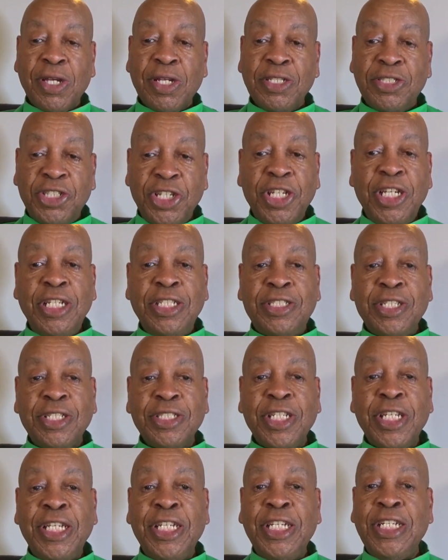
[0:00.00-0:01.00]

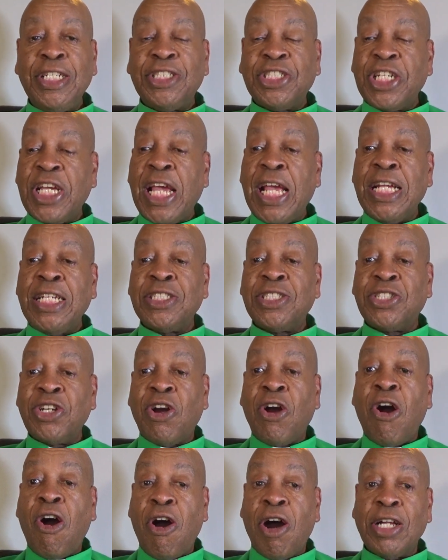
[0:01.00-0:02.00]
Jesus, he changed their
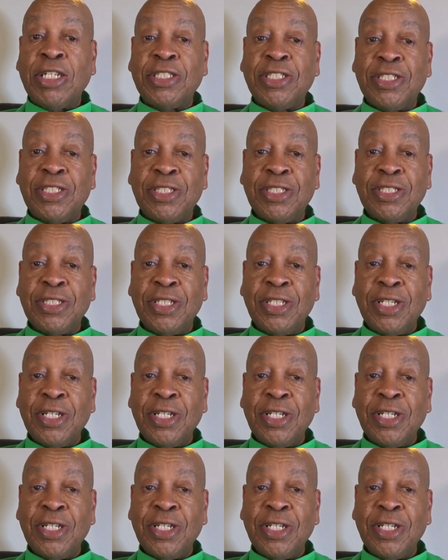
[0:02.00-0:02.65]
hearts.